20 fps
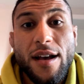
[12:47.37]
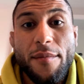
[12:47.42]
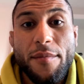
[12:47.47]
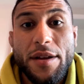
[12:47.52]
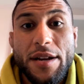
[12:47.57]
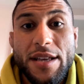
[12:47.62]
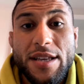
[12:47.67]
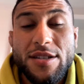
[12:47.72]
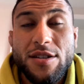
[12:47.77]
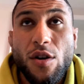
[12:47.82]
I
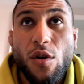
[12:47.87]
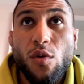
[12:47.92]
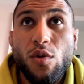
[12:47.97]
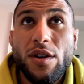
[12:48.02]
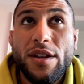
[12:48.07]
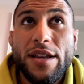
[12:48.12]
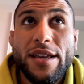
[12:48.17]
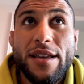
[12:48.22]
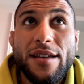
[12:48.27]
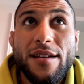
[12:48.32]
mean, he's the
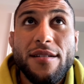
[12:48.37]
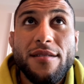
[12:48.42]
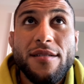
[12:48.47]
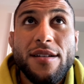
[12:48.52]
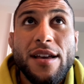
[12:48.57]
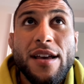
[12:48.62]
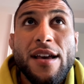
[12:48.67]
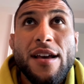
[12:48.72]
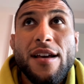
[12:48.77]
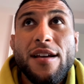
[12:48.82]
only
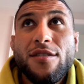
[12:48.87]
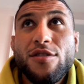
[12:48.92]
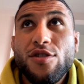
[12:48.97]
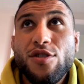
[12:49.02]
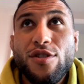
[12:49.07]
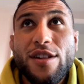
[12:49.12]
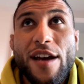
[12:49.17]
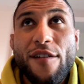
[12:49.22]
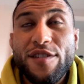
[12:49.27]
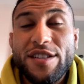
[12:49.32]

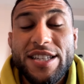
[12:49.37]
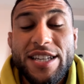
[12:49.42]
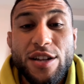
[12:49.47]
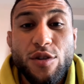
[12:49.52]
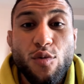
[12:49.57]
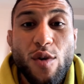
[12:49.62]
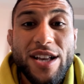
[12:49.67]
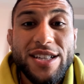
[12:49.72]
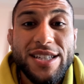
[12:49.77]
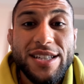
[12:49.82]
you've never seen
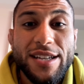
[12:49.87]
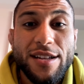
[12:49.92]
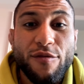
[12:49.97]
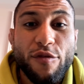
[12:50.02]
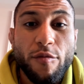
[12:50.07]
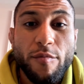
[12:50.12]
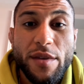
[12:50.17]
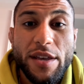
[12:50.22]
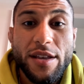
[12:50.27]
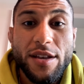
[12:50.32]
wrestling
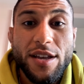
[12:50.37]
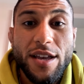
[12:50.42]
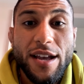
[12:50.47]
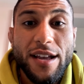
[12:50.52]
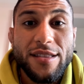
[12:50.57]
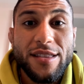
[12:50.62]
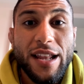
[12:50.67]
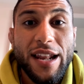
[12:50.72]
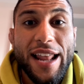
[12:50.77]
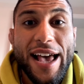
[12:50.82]
from Ilia
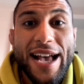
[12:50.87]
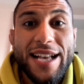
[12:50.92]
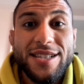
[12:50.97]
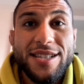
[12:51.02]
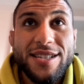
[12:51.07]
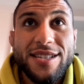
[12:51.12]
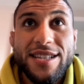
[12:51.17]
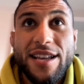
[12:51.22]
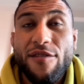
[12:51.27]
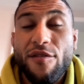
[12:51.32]
in the
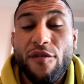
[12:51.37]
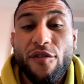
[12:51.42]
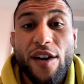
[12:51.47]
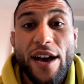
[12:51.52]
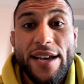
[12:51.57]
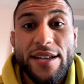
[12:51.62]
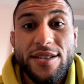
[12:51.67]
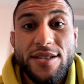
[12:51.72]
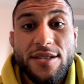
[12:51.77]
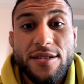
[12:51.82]
last seven
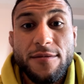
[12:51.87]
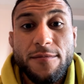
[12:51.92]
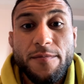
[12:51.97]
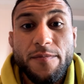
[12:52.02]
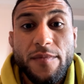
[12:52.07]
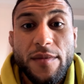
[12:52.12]
fights